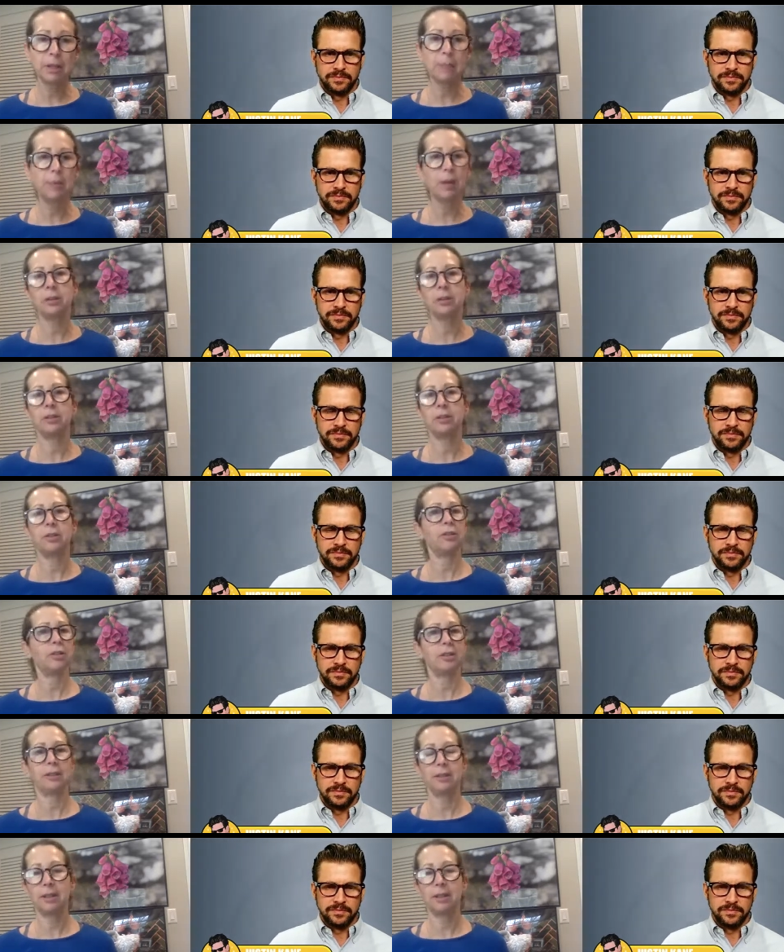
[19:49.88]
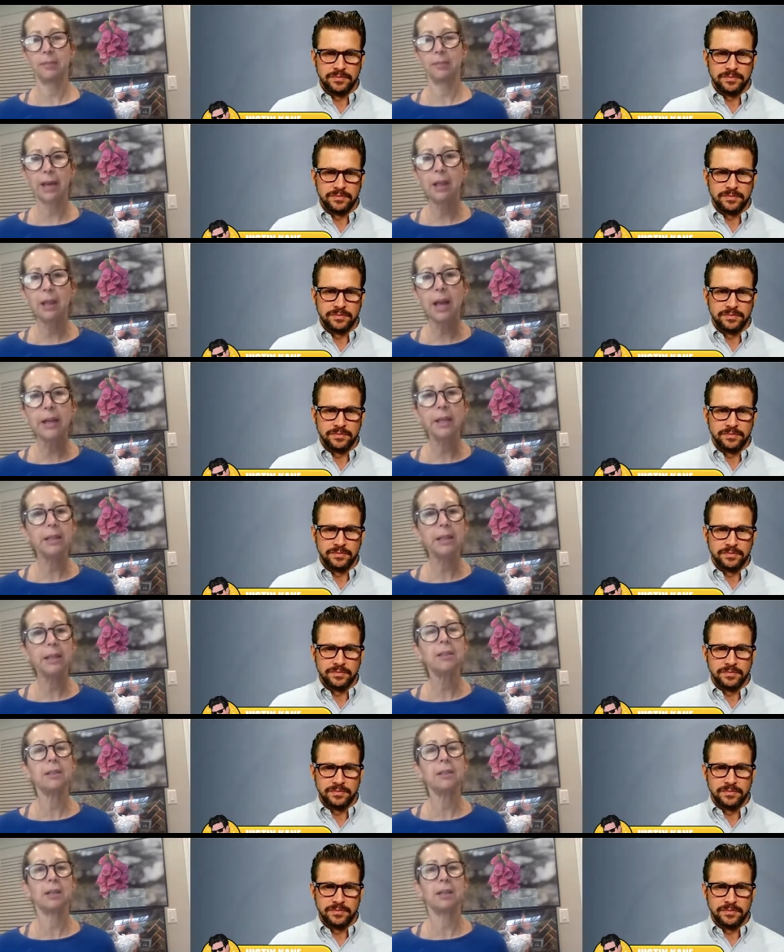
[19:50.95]
Speaker 1: partners and see my clients
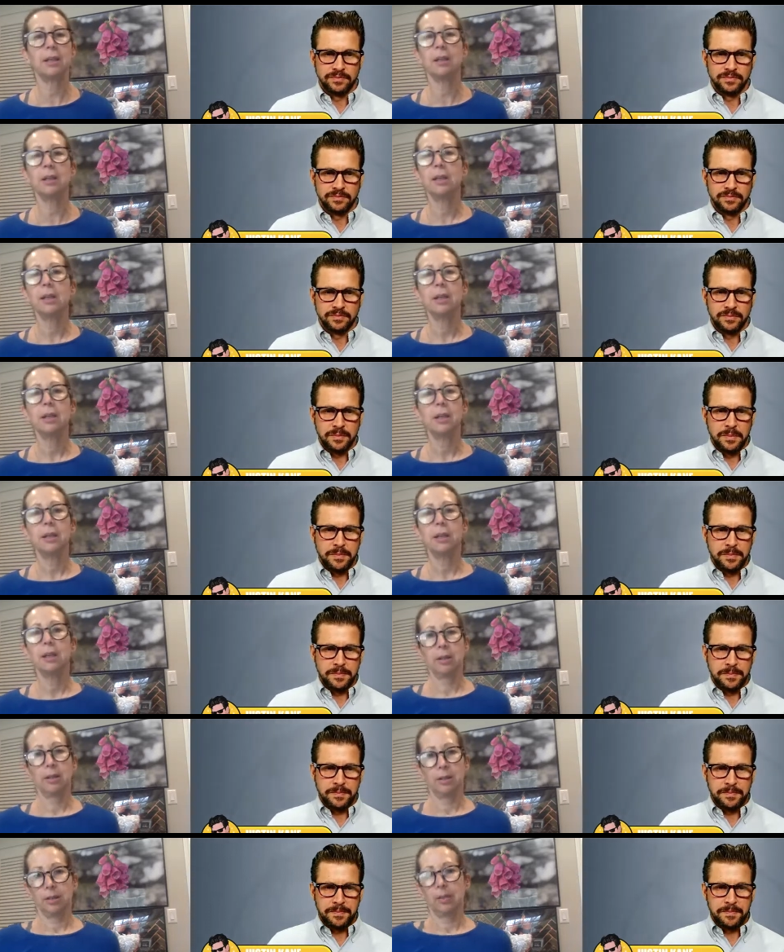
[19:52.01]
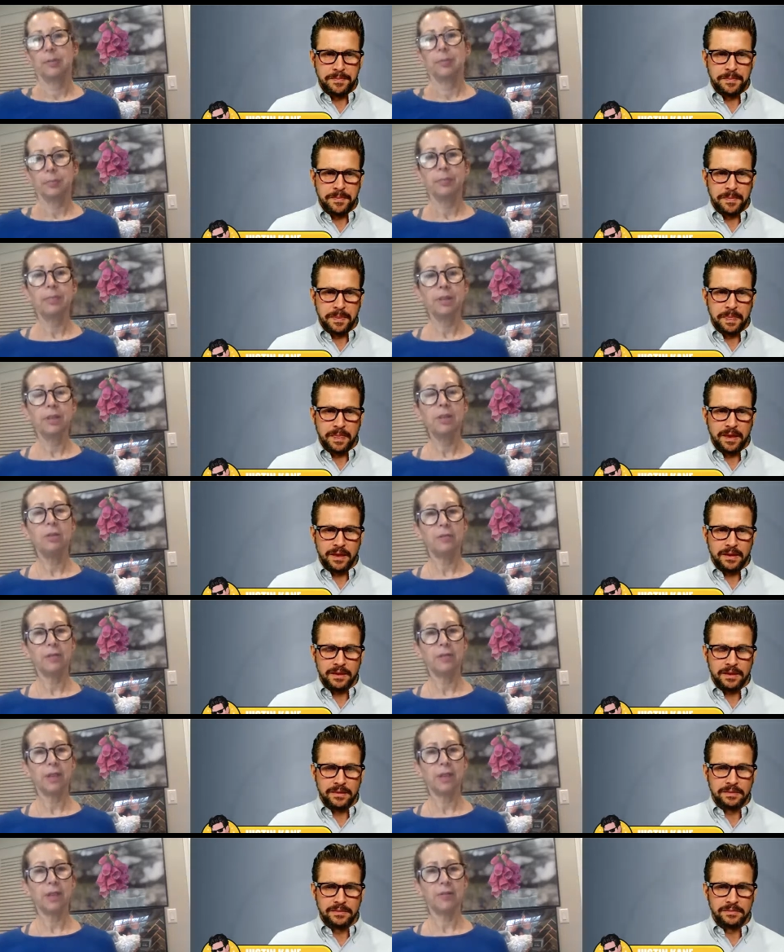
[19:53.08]
and you've given me
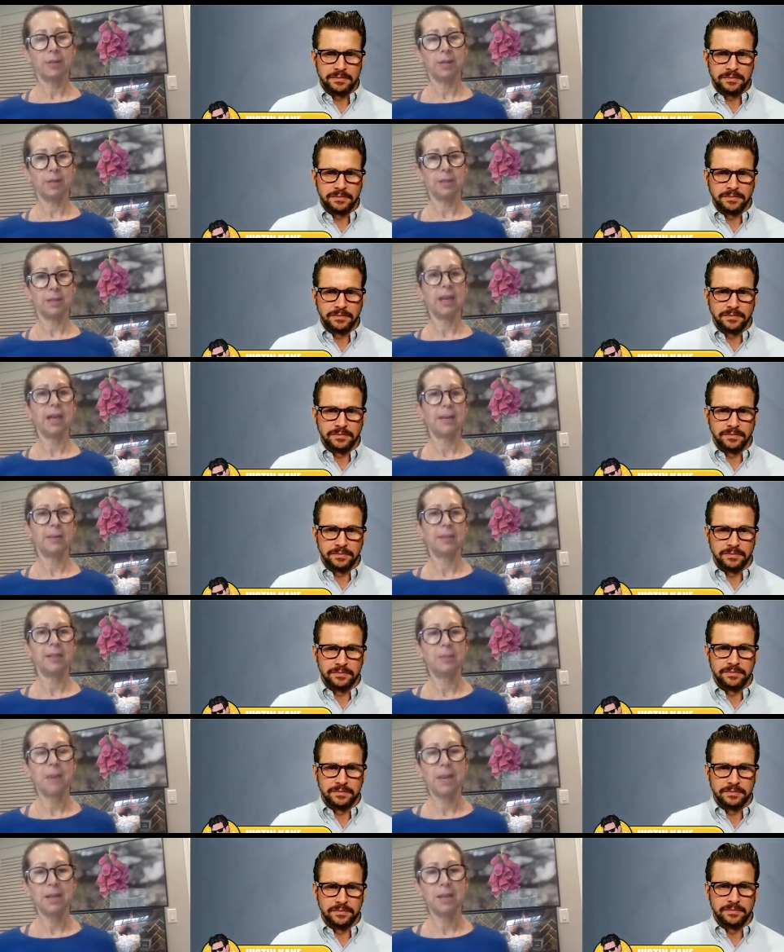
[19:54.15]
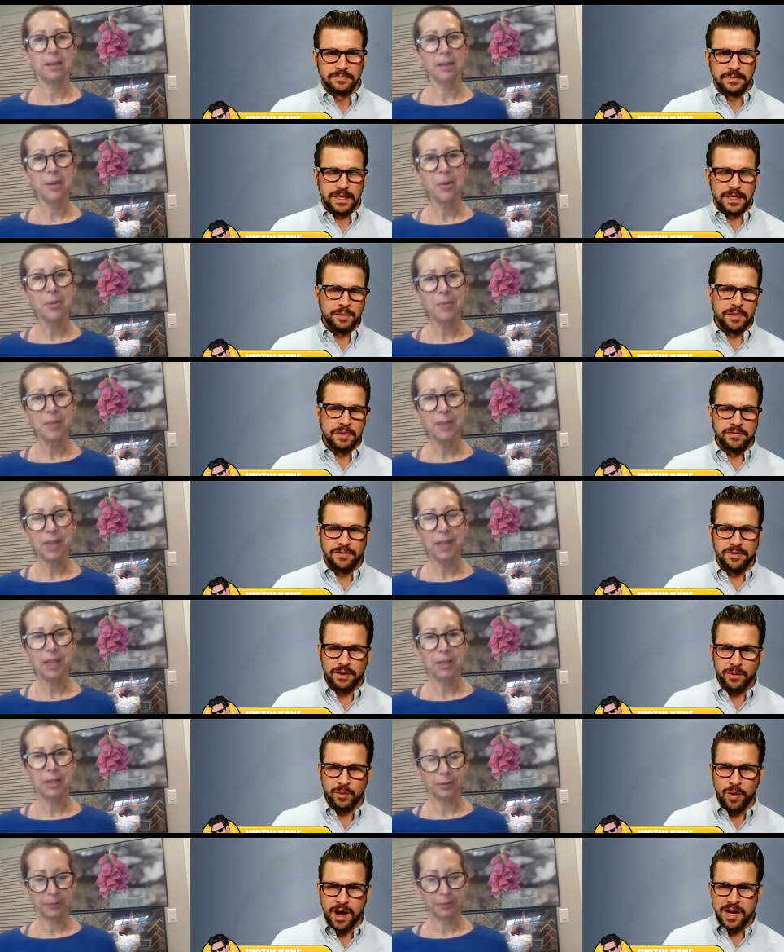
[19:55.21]
the time and space. So it's
Speaker 2: been fun
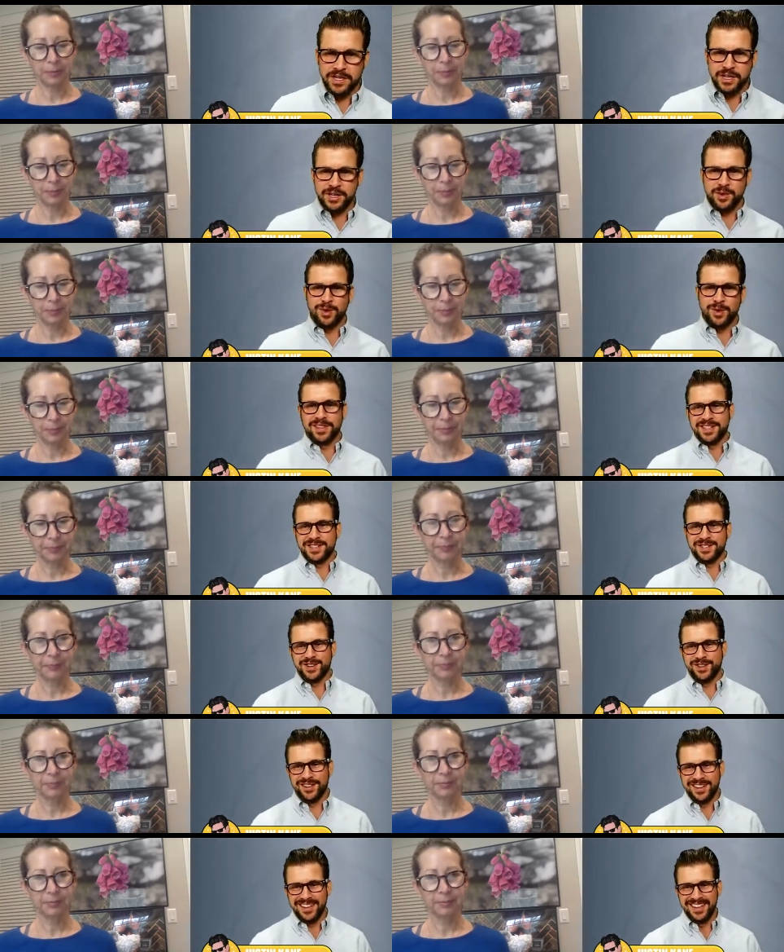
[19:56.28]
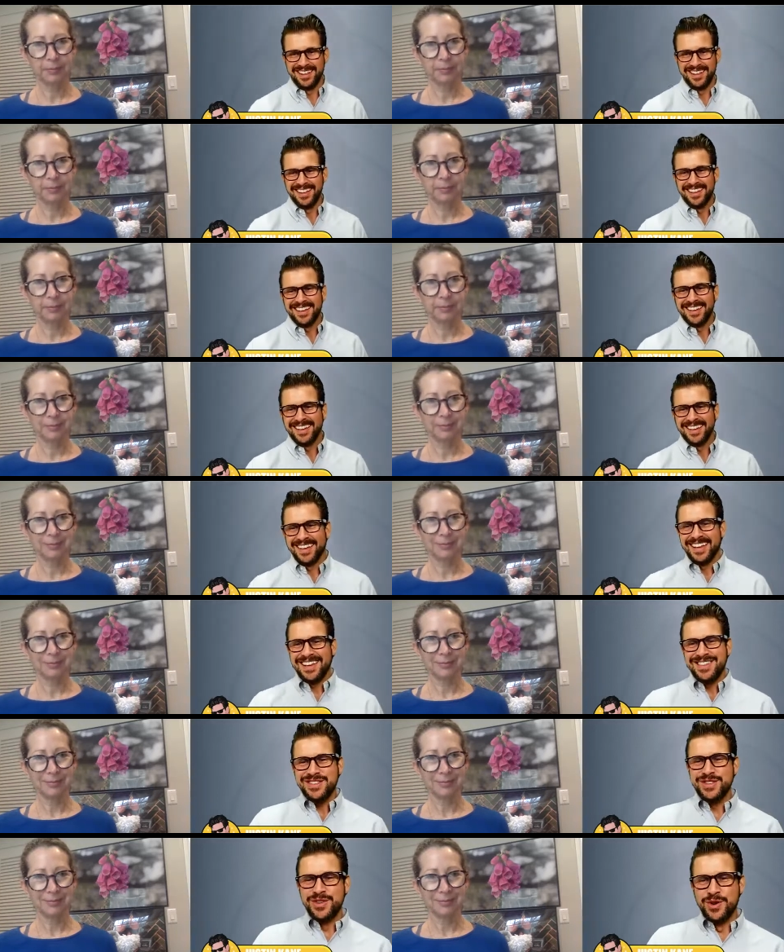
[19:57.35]
watching you on this journey.
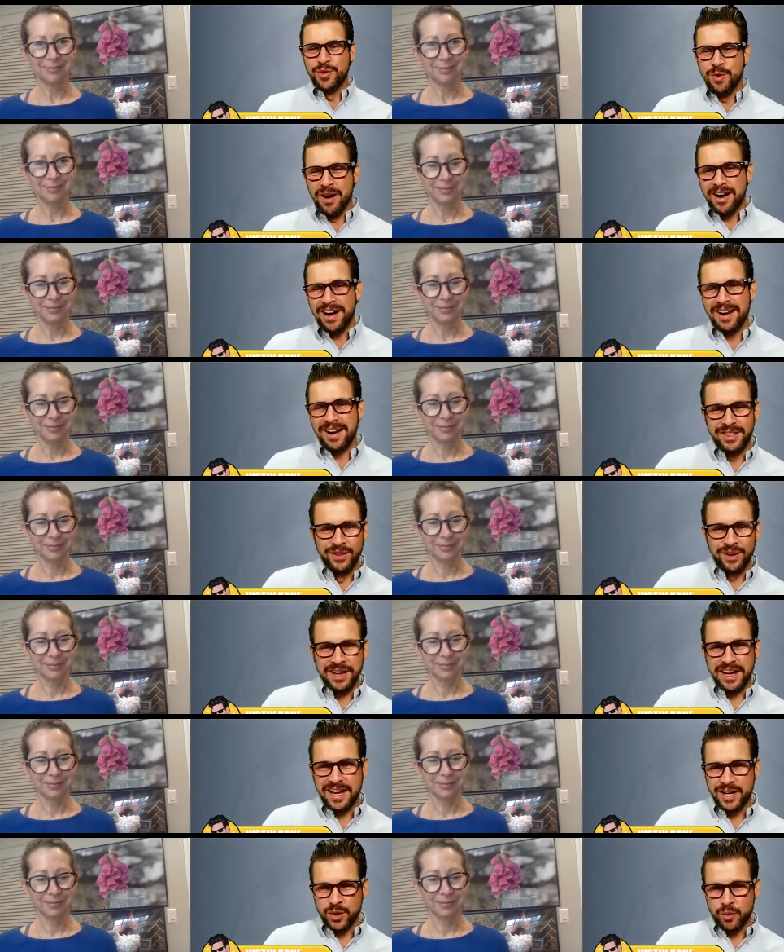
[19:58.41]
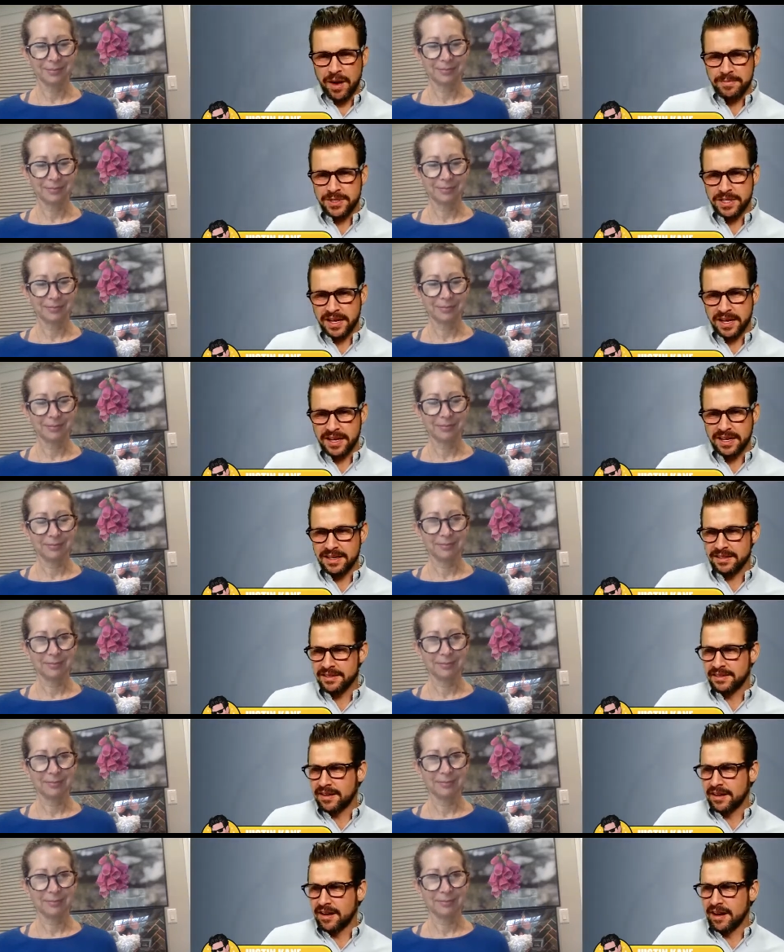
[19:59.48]
You uh looking at your website,
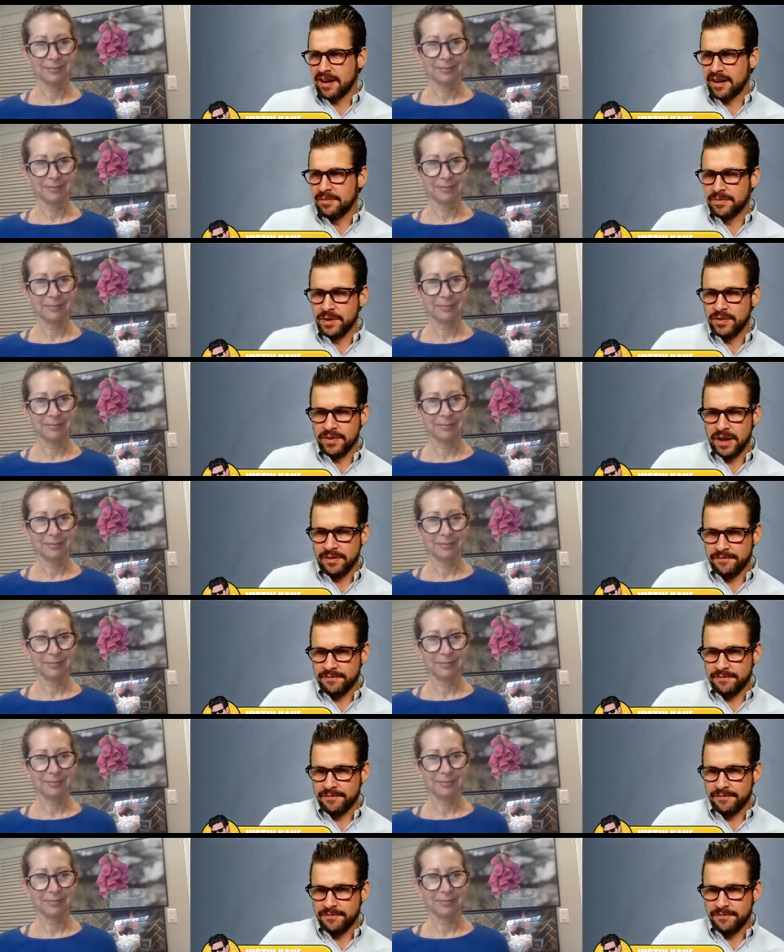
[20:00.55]
um, you've got